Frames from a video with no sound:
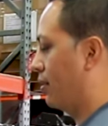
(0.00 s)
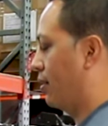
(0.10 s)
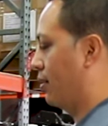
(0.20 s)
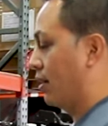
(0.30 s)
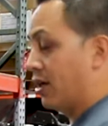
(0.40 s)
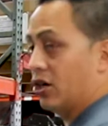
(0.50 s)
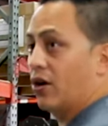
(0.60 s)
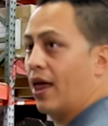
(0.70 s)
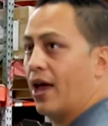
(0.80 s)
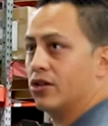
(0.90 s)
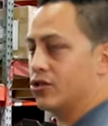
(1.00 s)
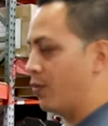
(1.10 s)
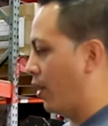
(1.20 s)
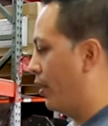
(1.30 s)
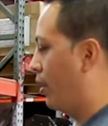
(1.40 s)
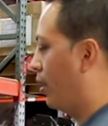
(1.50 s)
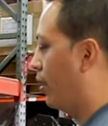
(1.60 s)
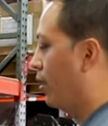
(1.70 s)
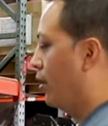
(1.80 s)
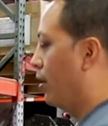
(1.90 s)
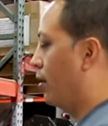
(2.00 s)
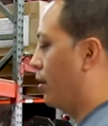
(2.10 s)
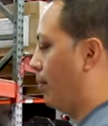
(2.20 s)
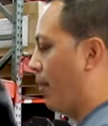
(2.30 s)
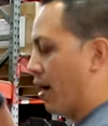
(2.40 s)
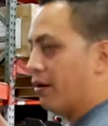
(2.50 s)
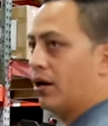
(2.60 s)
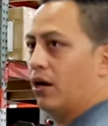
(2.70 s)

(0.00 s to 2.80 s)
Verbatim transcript: the, the gear lash and whatnot, the bearing